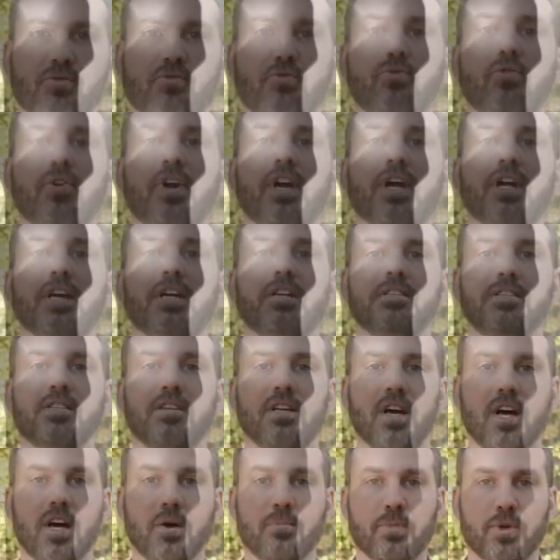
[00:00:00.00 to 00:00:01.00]
and raise
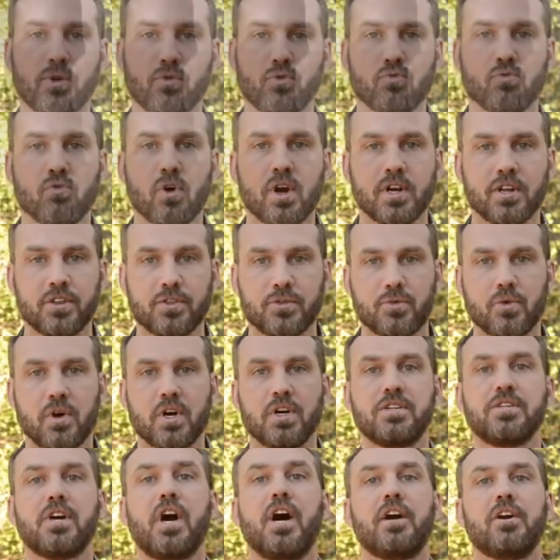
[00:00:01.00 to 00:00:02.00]
it up and run it through
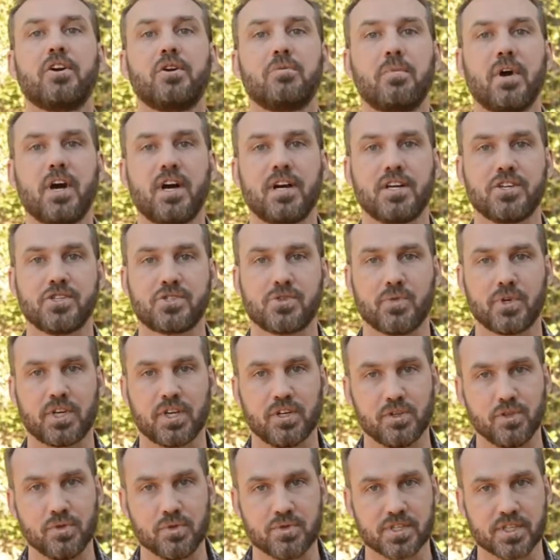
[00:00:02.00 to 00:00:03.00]
our entire body so we
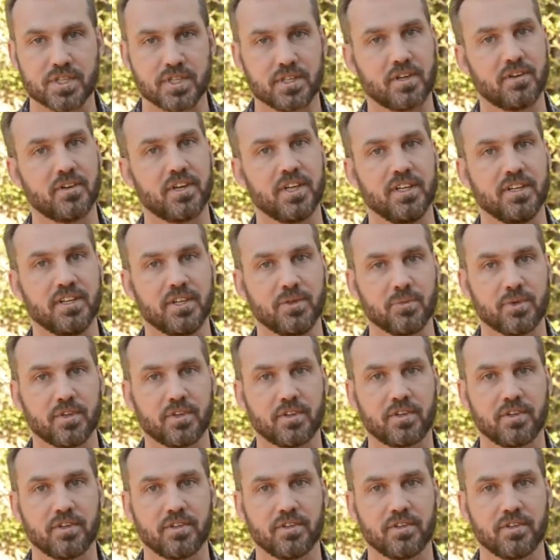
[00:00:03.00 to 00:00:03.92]
can use it in our healing work.